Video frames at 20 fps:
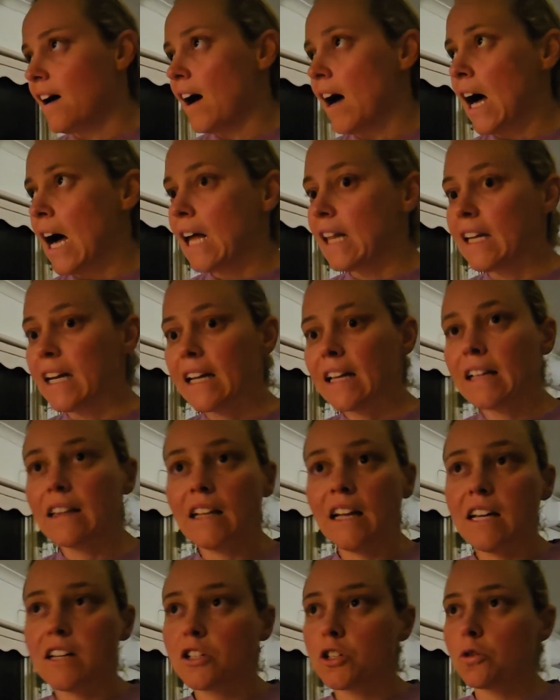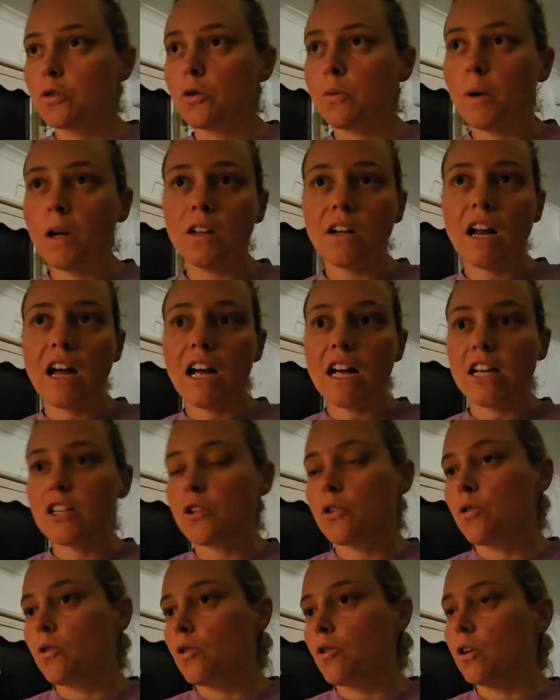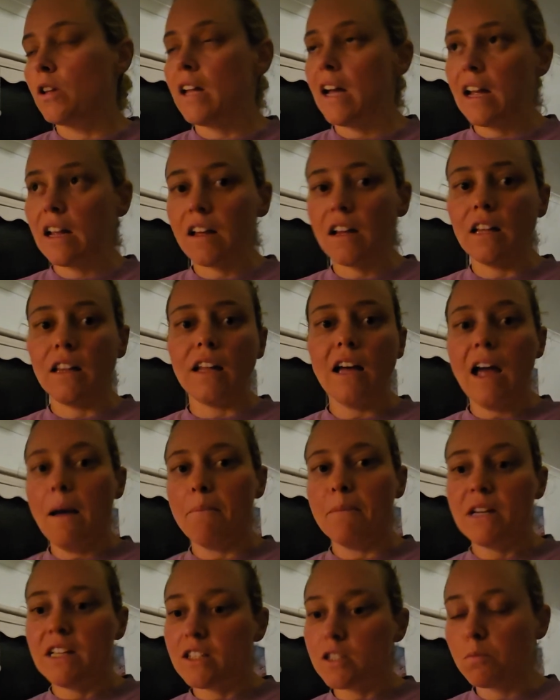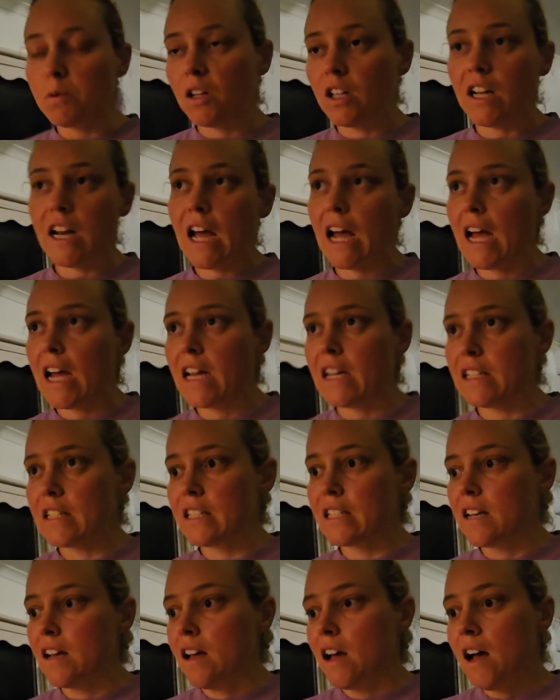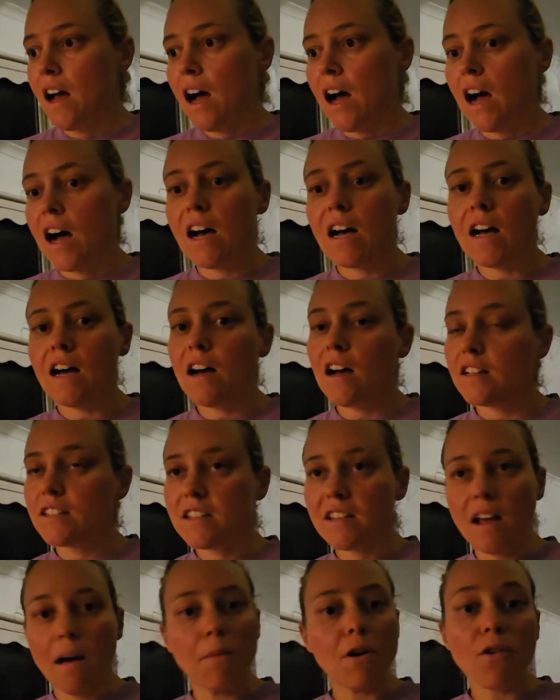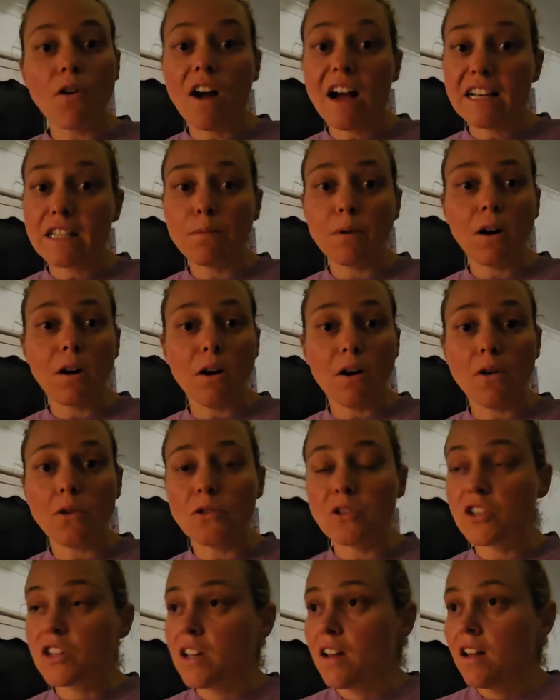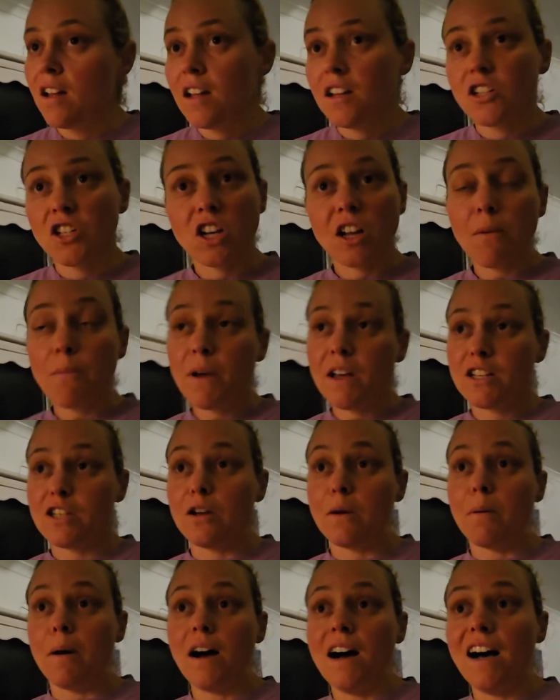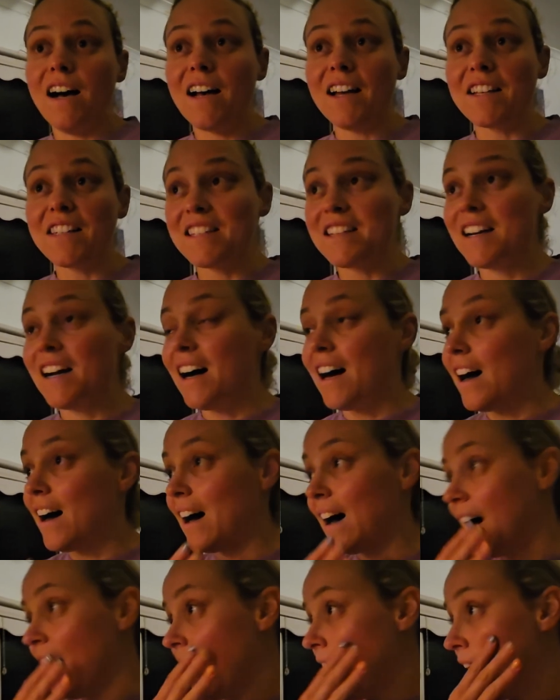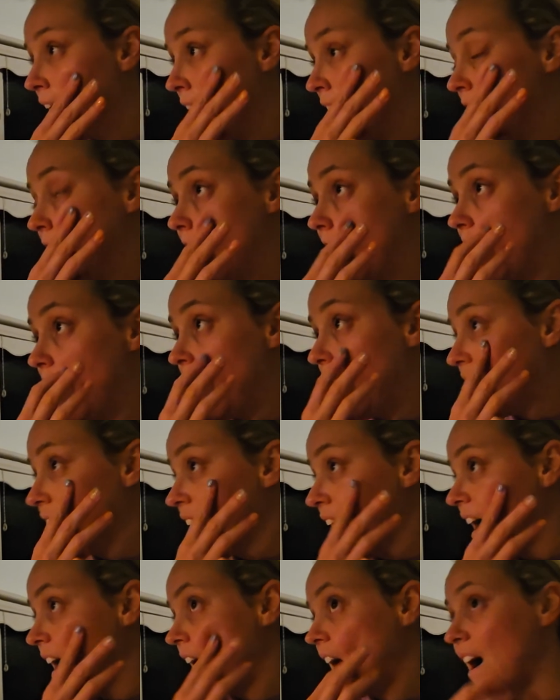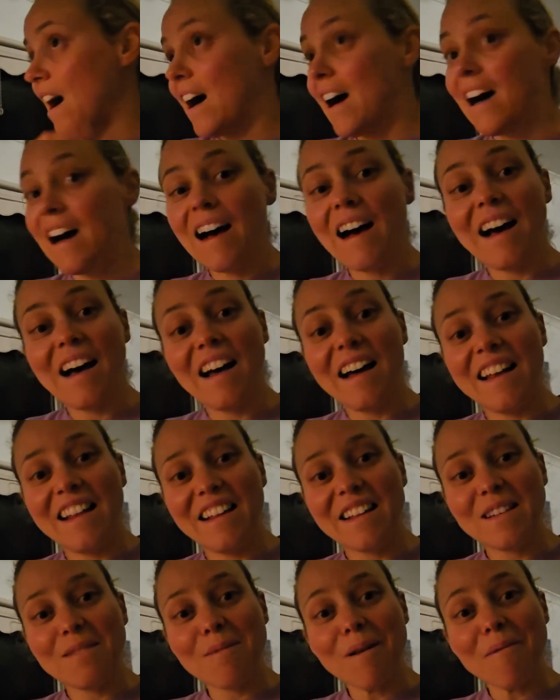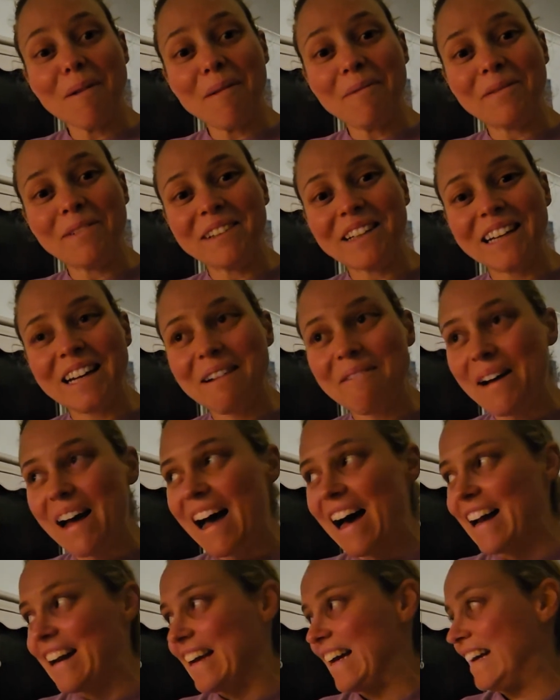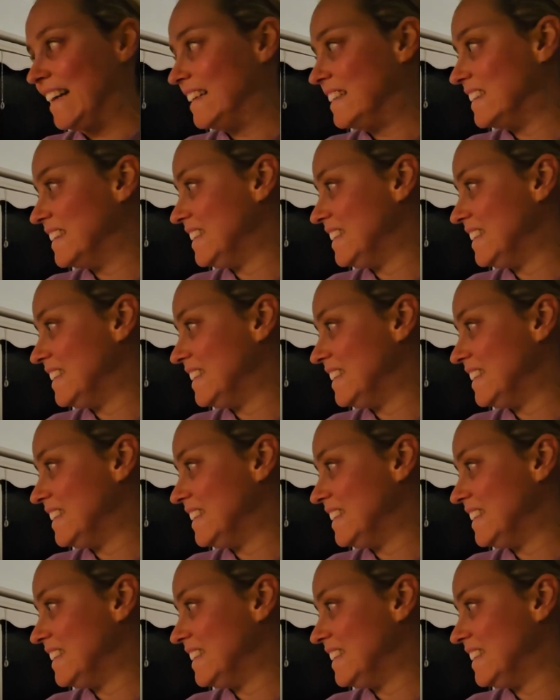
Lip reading: like lentil bolognese or like a lamb mince bolognese, salmon rice bowls, chicken pesto pasta, that's really about it.